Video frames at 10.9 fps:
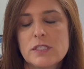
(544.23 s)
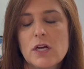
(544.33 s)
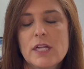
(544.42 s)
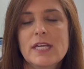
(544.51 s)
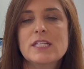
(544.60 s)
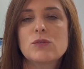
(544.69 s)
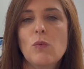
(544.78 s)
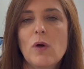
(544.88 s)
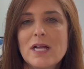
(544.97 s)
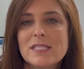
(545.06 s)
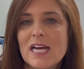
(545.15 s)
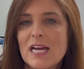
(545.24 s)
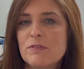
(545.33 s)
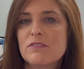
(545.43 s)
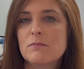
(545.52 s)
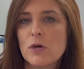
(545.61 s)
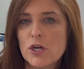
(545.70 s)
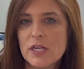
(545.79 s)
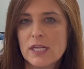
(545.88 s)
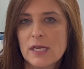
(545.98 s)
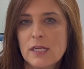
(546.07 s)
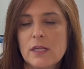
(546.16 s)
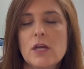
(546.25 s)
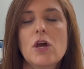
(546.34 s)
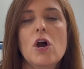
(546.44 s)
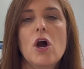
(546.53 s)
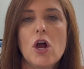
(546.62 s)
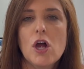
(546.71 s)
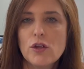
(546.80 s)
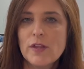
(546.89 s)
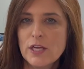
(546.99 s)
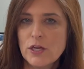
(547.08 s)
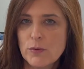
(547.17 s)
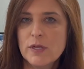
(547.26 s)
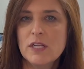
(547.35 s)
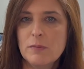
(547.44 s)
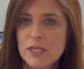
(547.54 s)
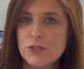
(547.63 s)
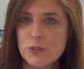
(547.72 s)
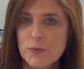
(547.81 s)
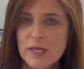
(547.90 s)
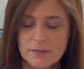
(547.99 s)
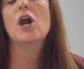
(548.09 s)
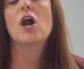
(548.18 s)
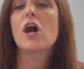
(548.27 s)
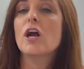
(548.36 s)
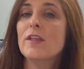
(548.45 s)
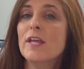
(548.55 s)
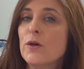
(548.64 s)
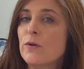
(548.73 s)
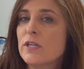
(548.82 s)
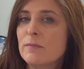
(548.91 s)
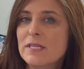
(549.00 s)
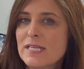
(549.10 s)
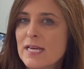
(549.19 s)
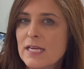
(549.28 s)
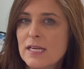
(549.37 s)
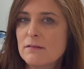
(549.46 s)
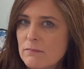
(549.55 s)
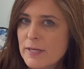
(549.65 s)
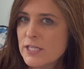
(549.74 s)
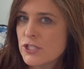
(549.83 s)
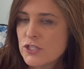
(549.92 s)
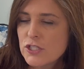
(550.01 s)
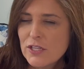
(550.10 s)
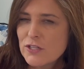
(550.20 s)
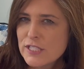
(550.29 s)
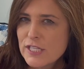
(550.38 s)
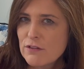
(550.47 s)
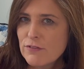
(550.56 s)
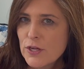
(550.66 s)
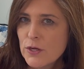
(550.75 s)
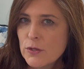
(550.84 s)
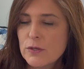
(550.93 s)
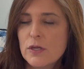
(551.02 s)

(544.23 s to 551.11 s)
on is what type of marketing are they going to be doing? Are they going to be taking pictures on their cell phone?